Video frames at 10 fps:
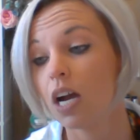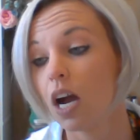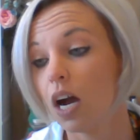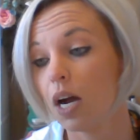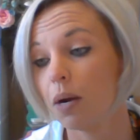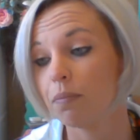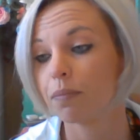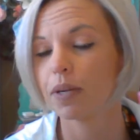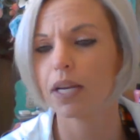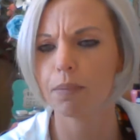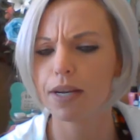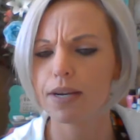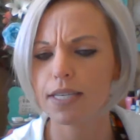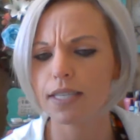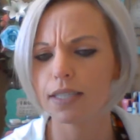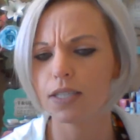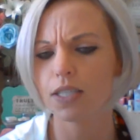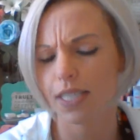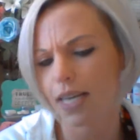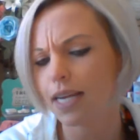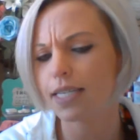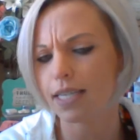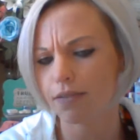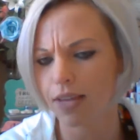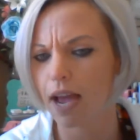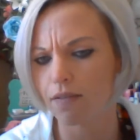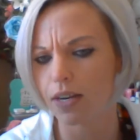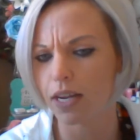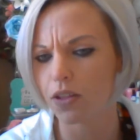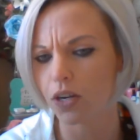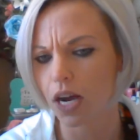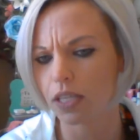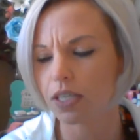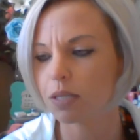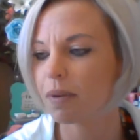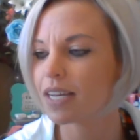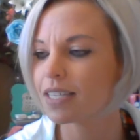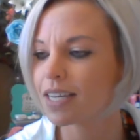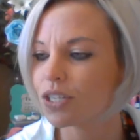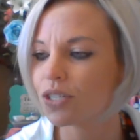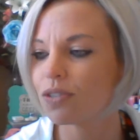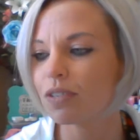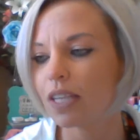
Um, and I'm curious to look today to see if they have any other colors because I do